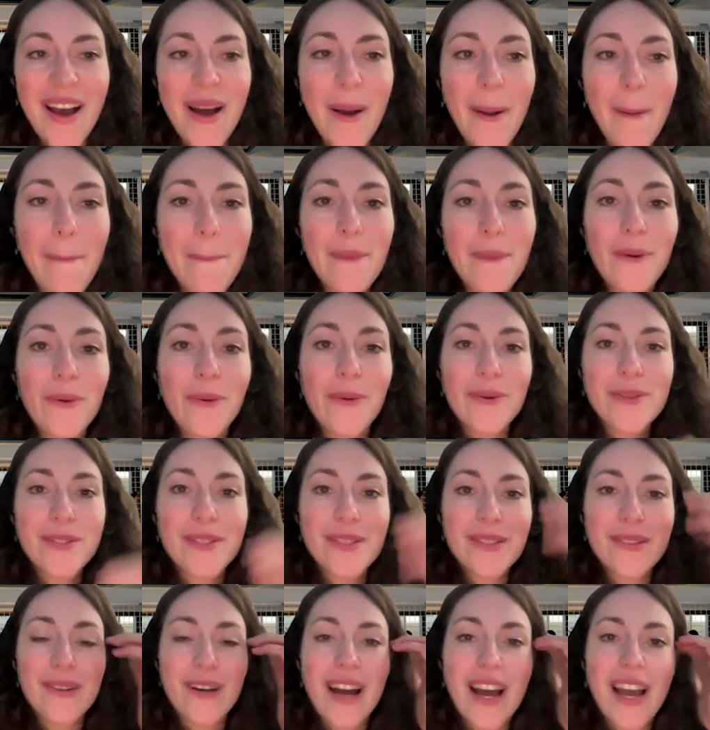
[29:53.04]

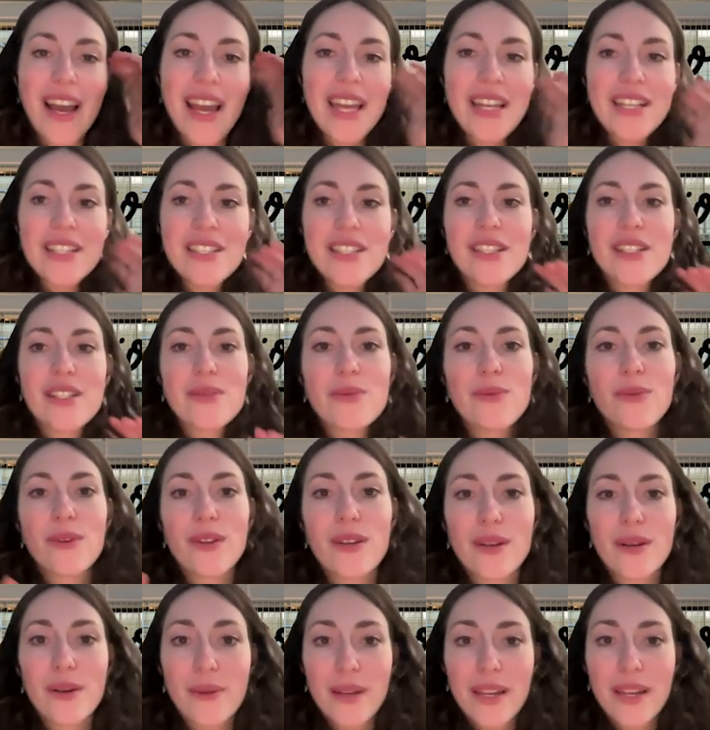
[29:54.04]
Also, I just
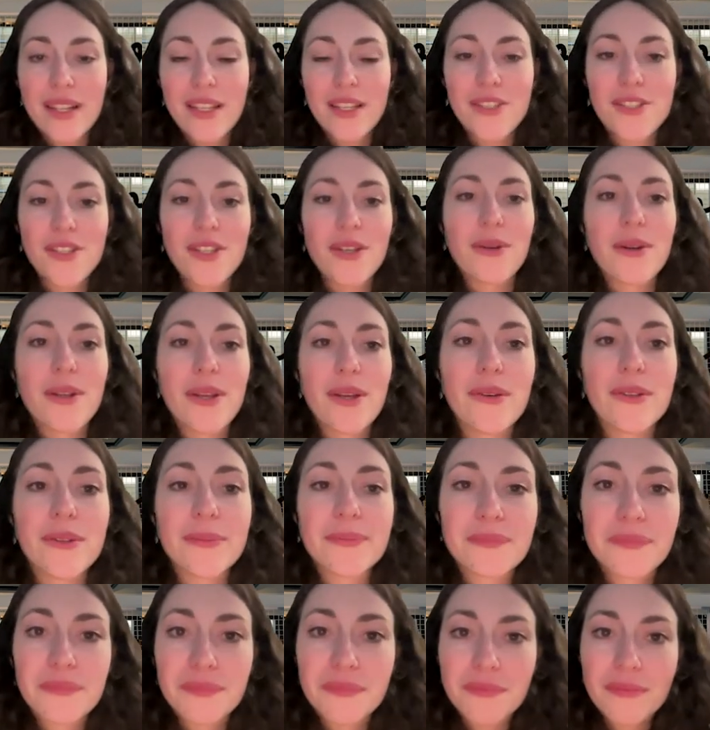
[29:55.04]
want to quickly show
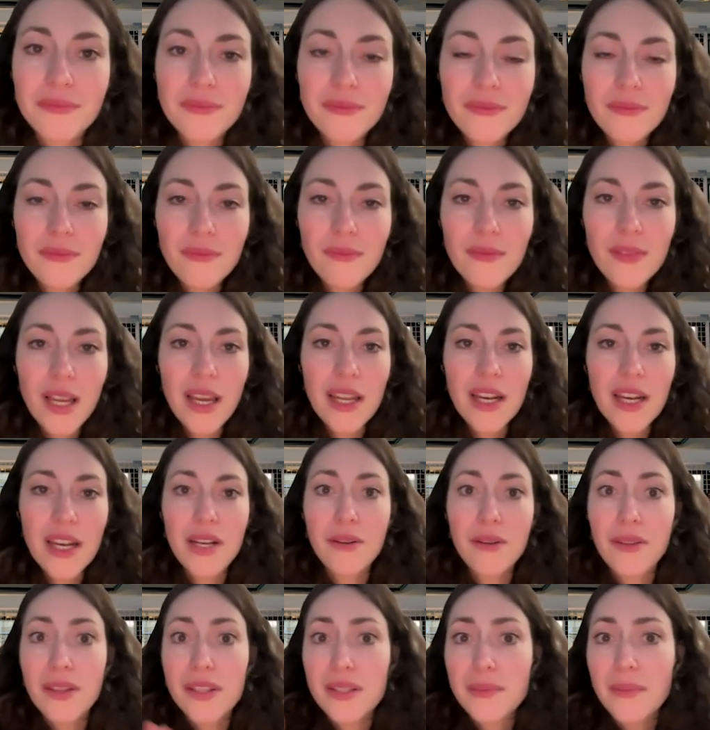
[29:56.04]
you, and I
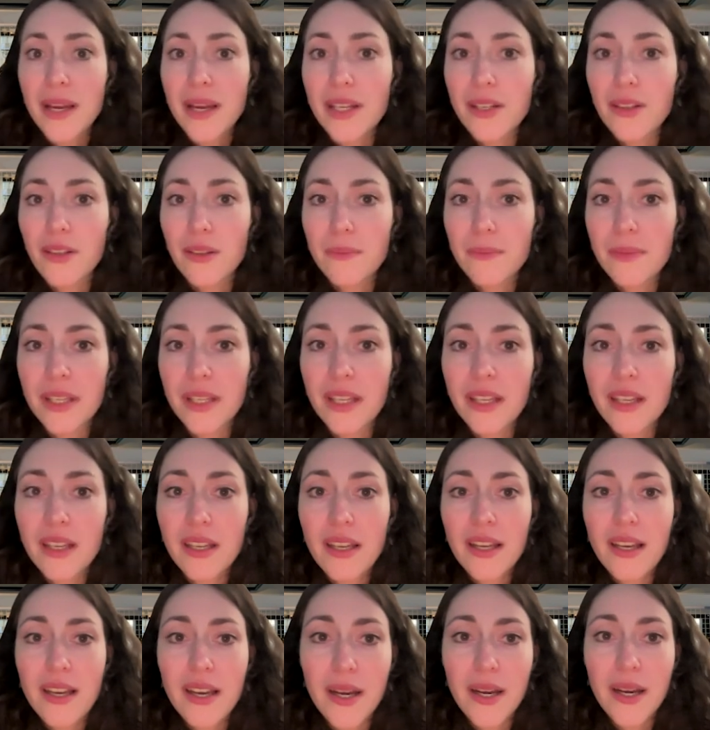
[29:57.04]
know this might not be
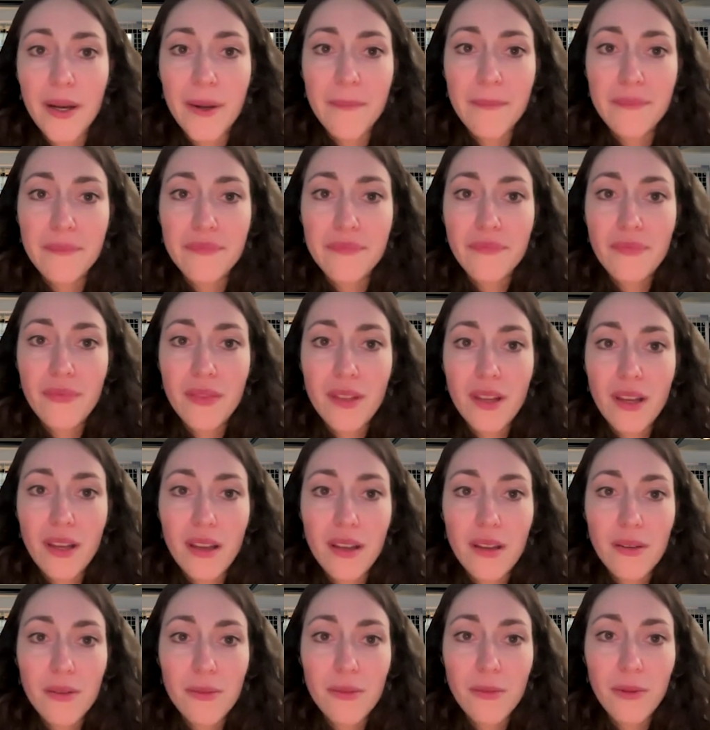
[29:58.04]

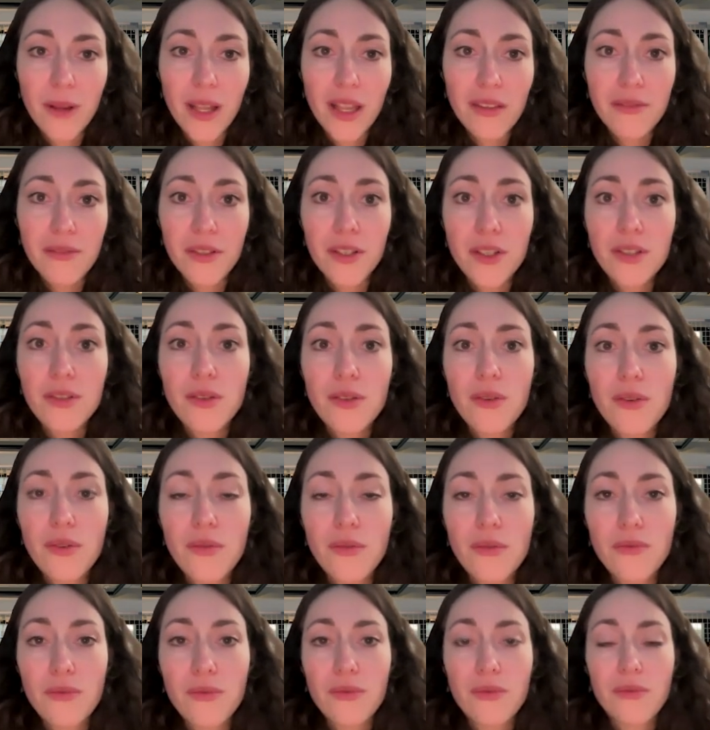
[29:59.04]
relevant
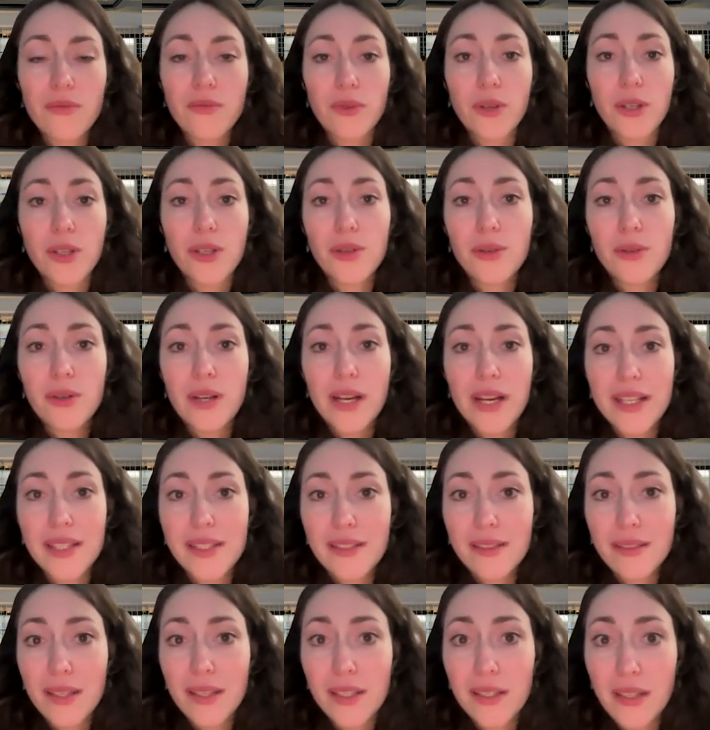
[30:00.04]
for you
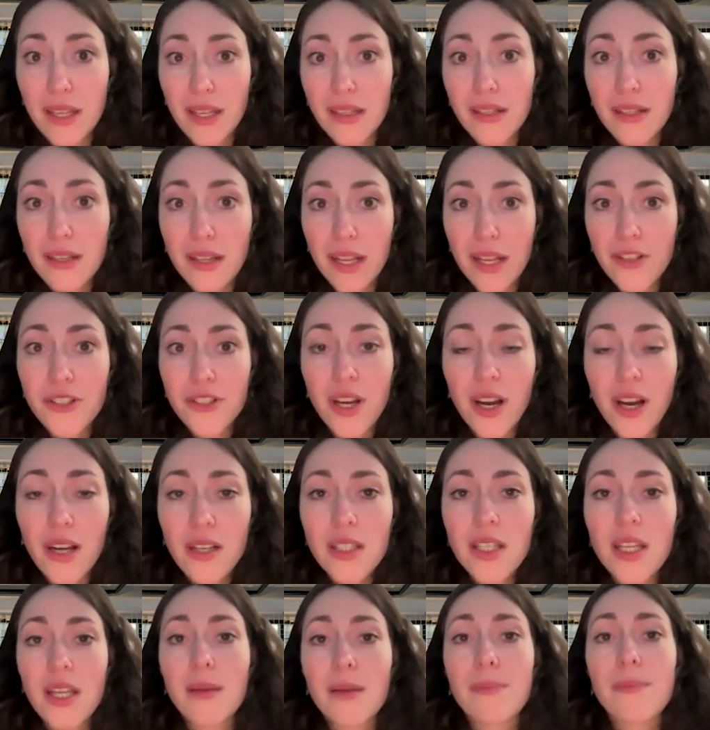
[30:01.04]
as in an HR
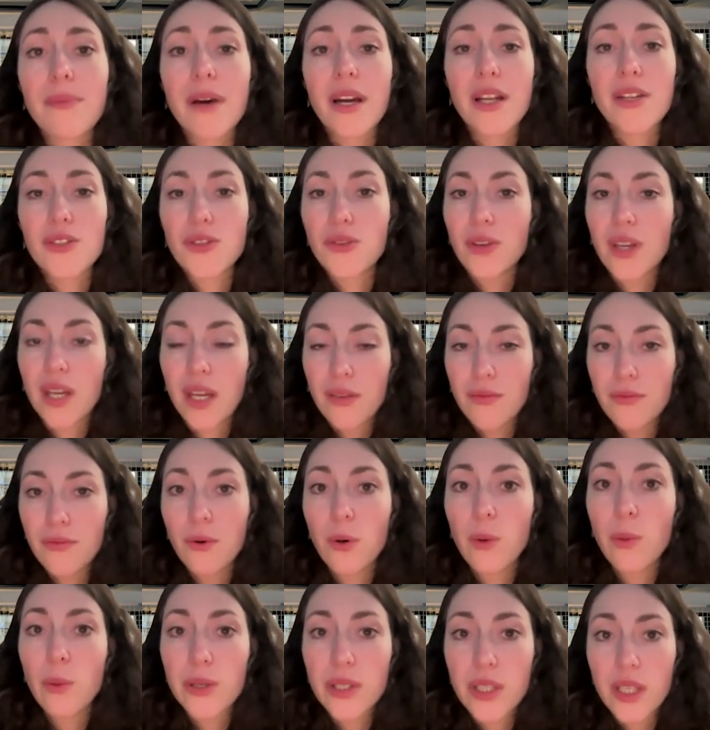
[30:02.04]
team, but you can
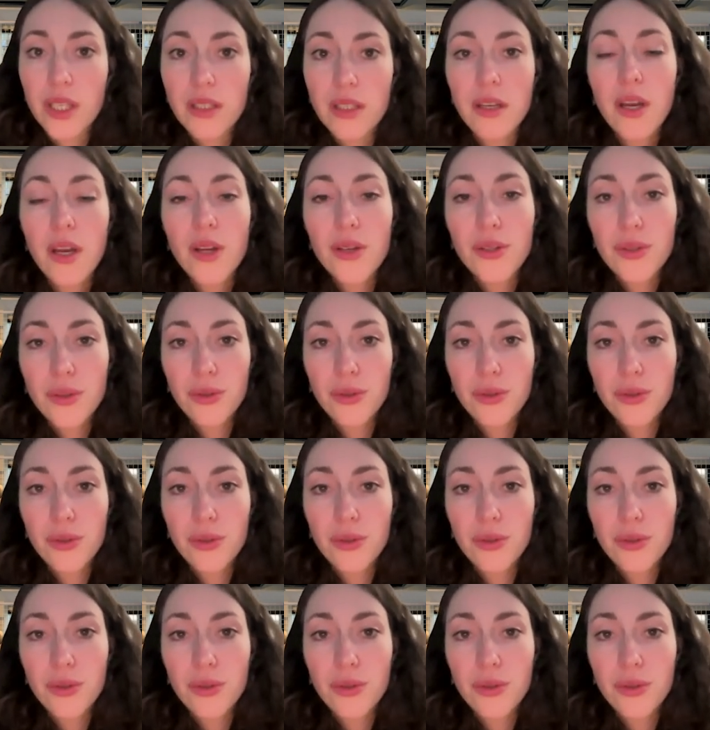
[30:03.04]
forward it